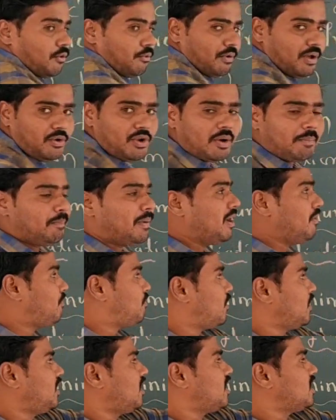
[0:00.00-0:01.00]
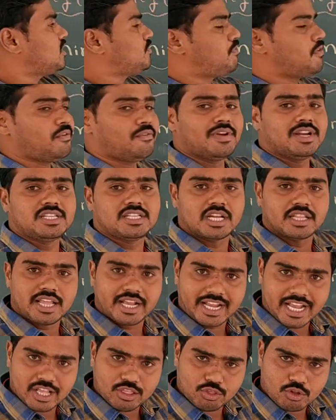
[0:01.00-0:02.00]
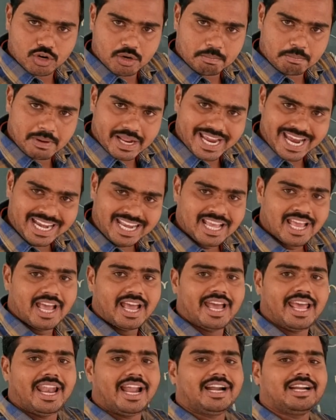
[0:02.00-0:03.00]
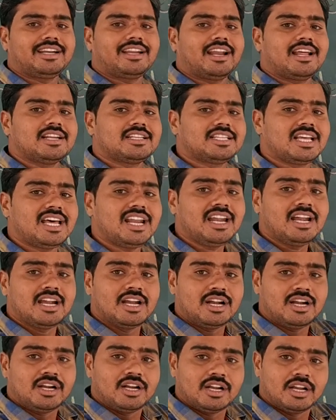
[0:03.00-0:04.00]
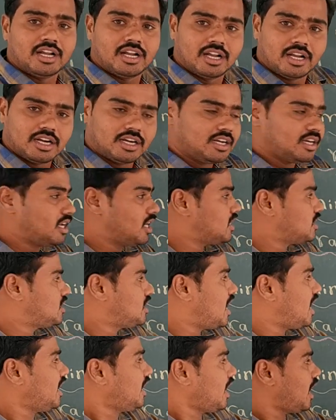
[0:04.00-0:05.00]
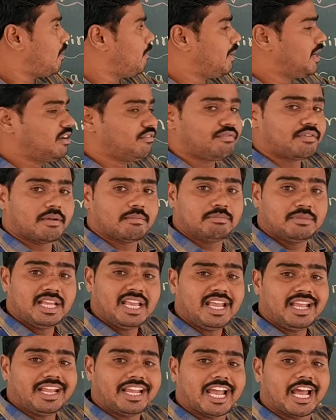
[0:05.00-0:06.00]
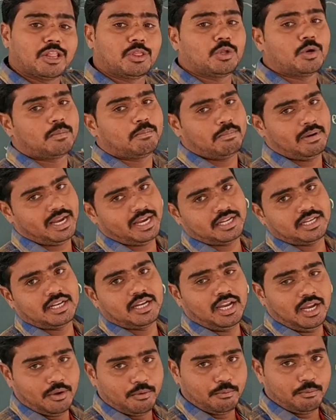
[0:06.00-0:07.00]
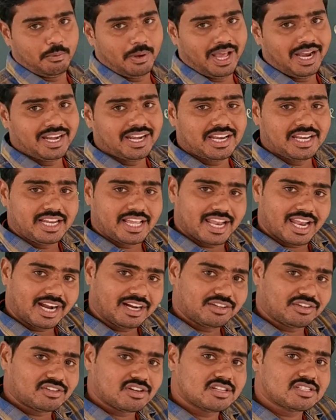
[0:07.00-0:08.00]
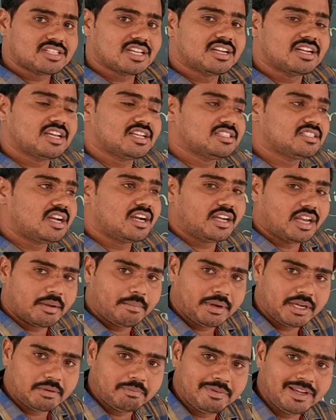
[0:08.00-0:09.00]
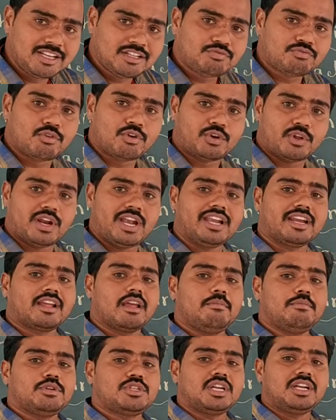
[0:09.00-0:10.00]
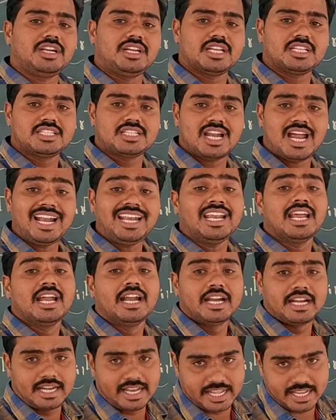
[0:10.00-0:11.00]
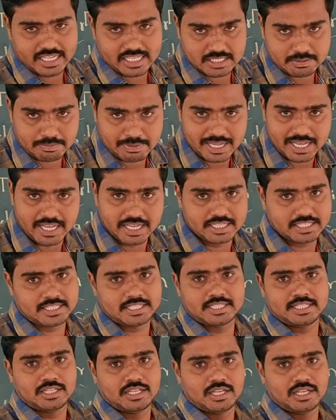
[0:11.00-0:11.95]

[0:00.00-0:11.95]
When you apply 40 hertz frequency on the cathode plate, electrons are does not emit from the cathode plate. When electrons are does not emit means photoelectric emission does not takes place.